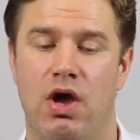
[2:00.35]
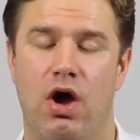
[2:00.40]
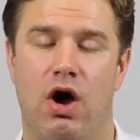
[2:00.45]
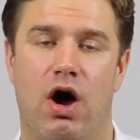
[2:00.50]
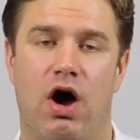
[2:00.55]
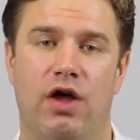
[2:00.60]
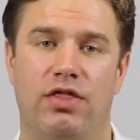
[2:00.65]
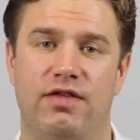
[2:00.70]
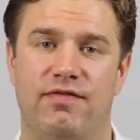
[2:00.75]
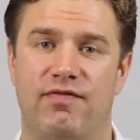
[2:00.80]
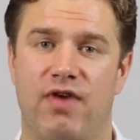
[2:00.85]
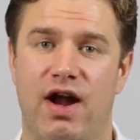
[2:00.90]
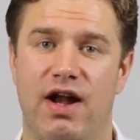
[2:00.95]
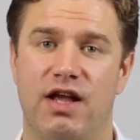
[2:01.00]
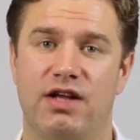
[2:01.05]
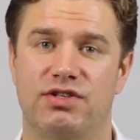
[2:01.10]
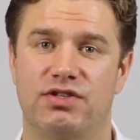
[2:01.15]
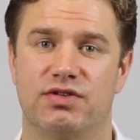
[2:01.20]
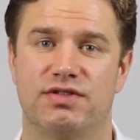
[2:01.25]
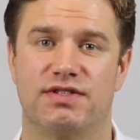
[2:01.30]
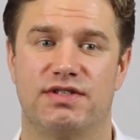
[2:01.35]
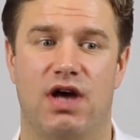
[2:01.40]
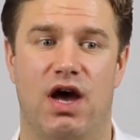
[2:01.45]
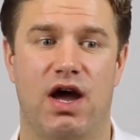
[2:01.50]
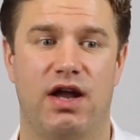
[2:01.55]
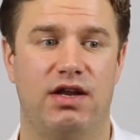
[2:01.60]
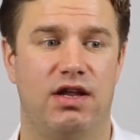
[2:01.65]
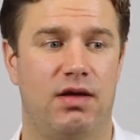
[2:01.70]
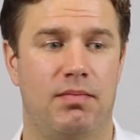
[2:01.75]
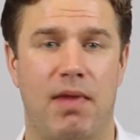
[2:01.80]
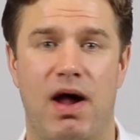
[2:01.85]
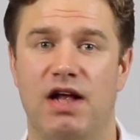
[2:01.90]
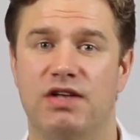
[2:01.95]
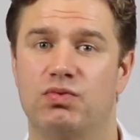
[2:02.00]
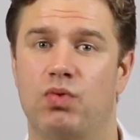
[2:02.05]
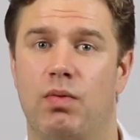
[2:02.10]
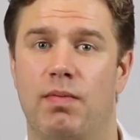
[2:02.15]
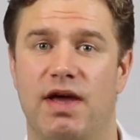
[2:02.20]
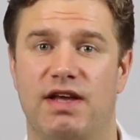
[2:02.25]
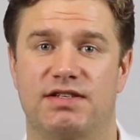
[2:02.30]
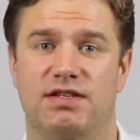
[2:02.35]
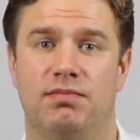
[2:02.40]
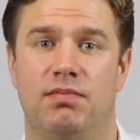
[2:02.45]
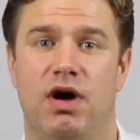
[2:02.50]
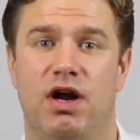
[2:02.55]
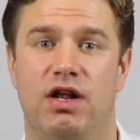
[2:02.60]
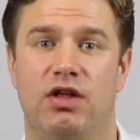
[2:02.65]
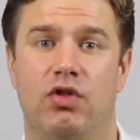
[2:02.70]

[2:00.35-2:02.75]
On the financial side, you might as well make some money